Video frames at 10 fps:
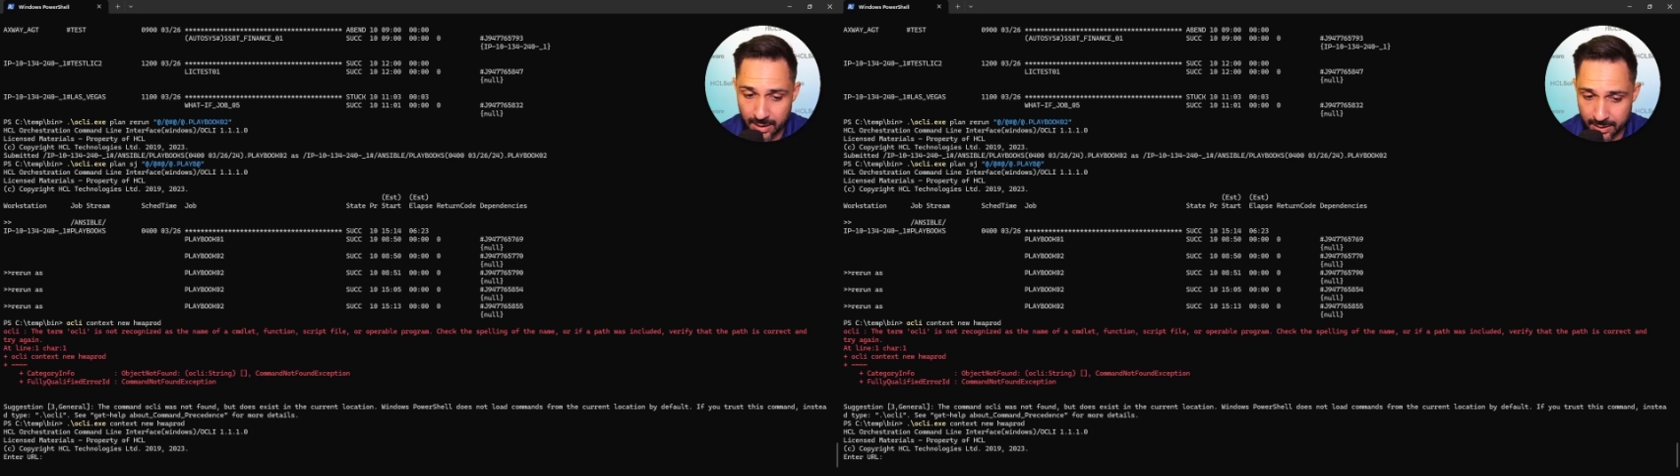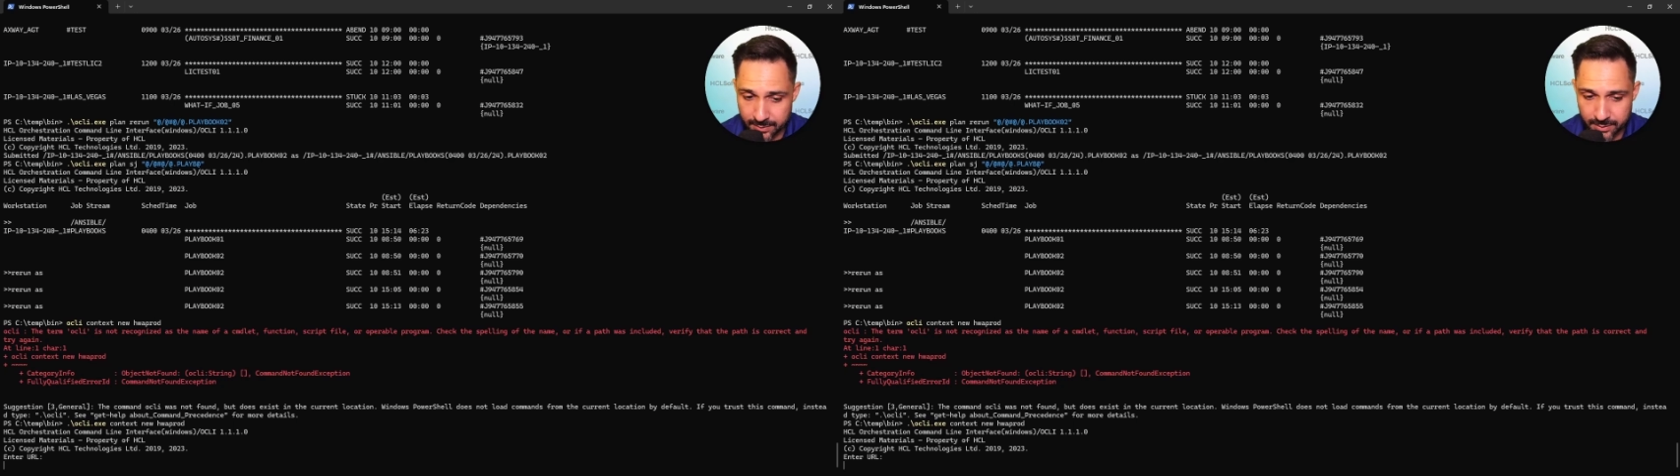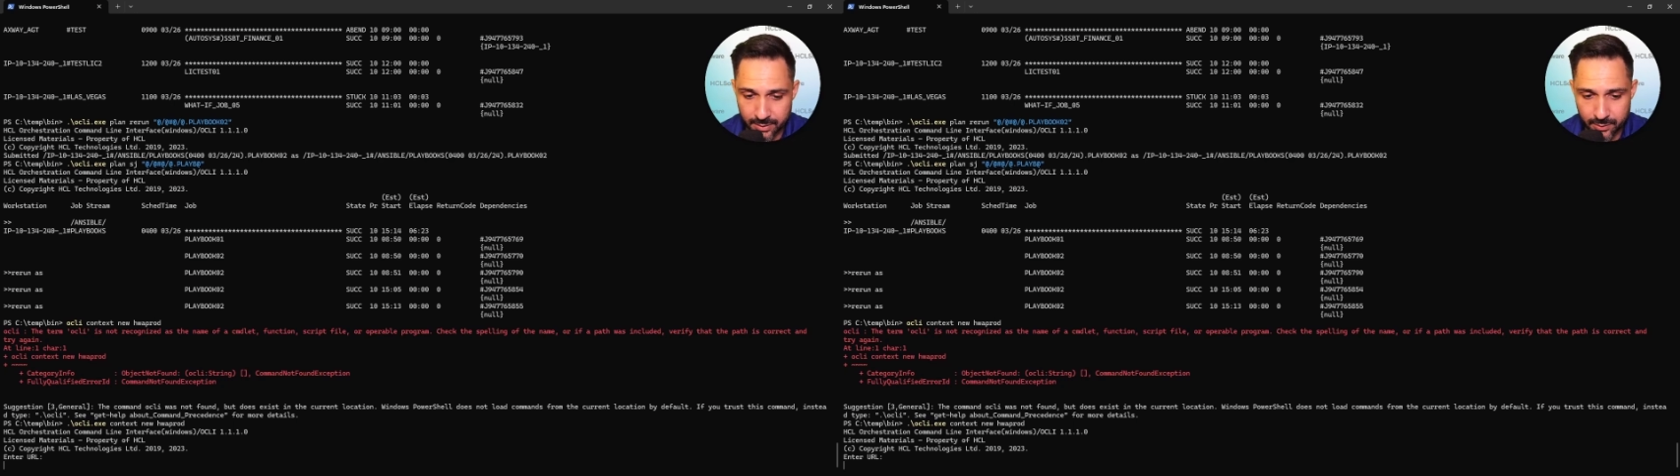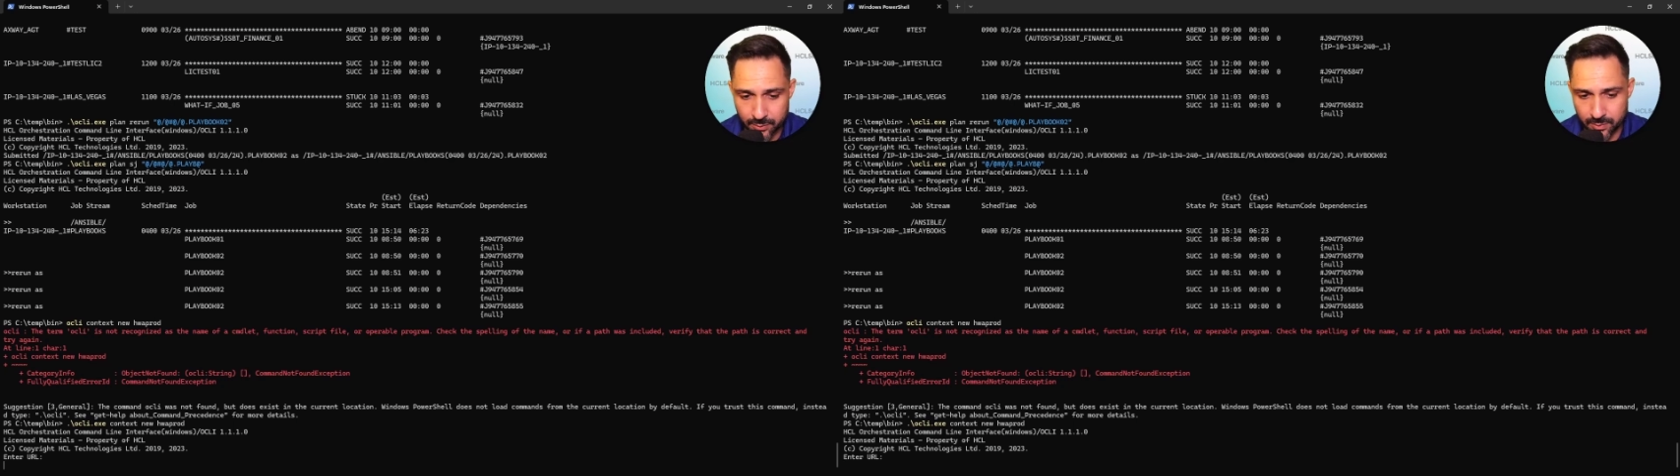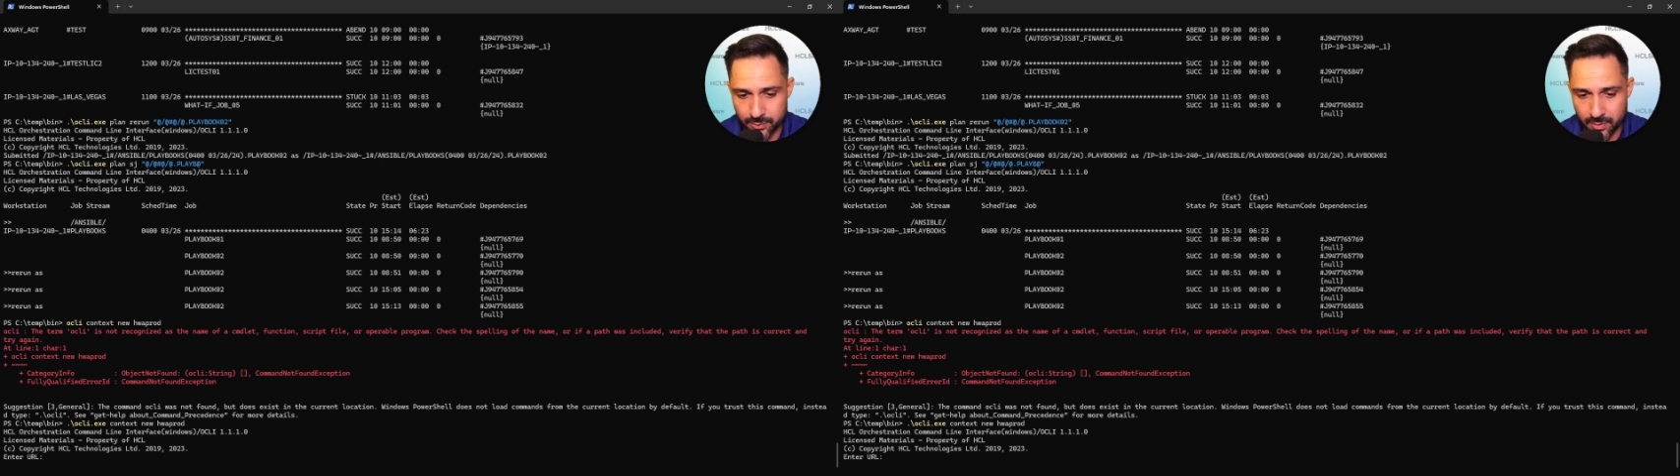Enter the
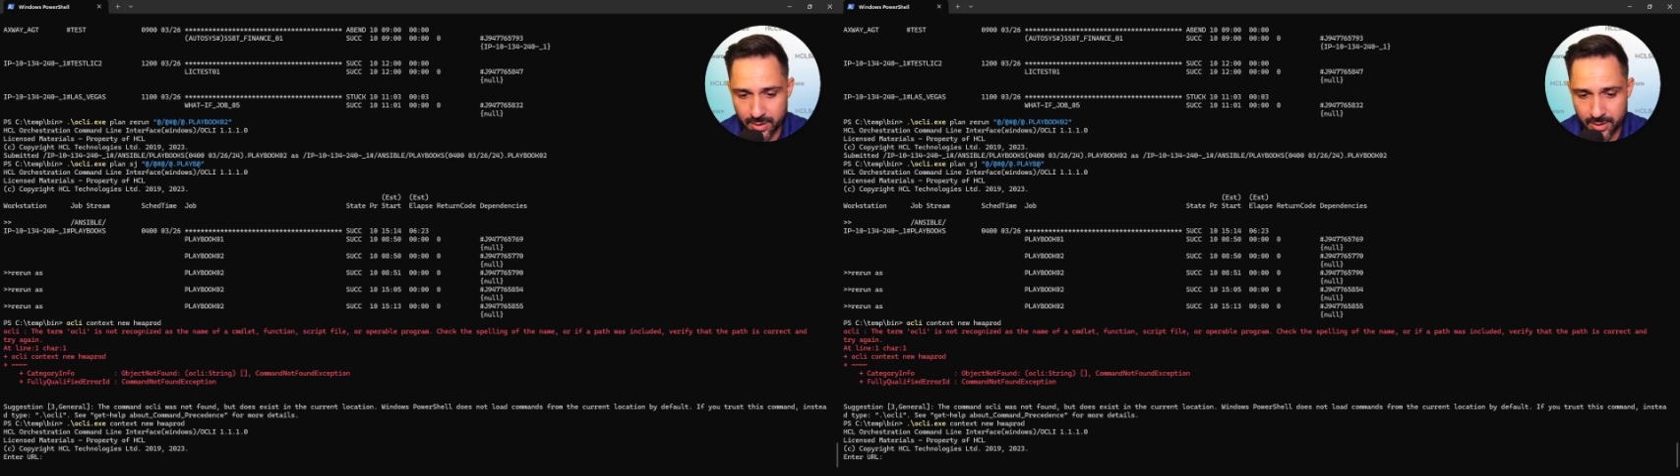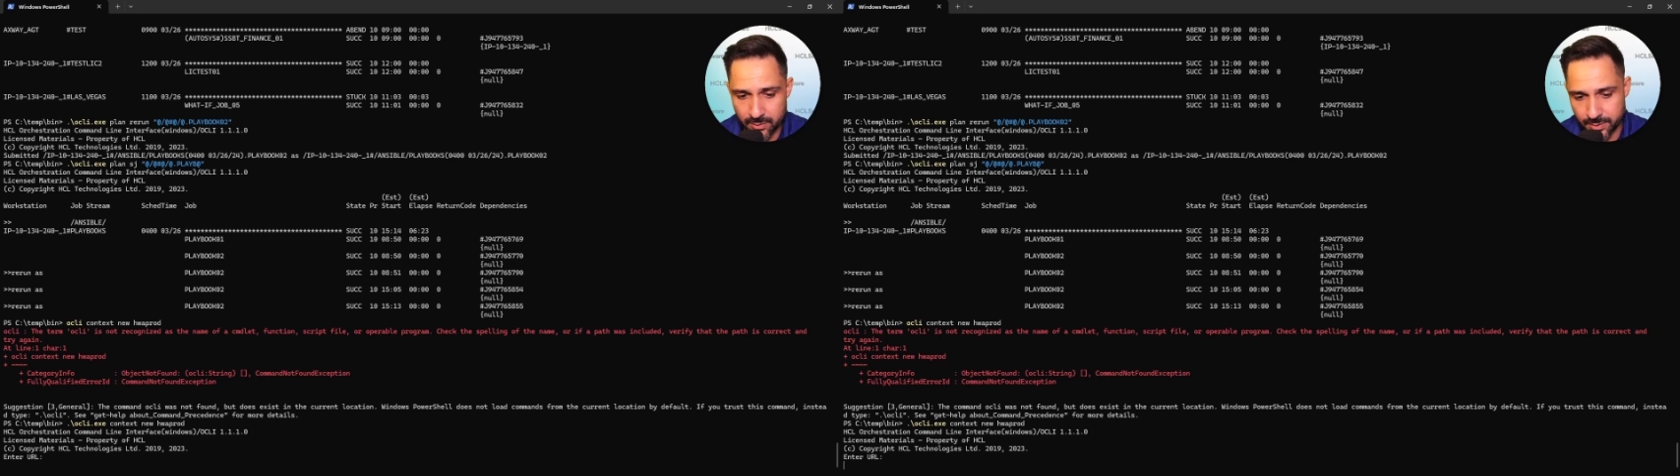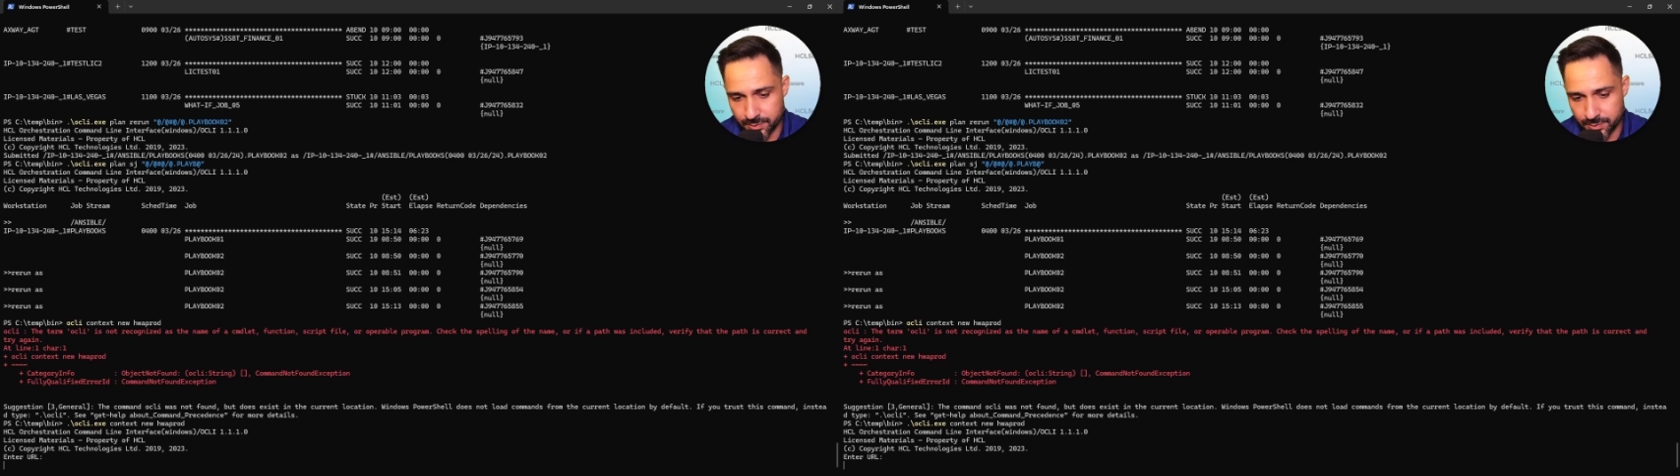URL.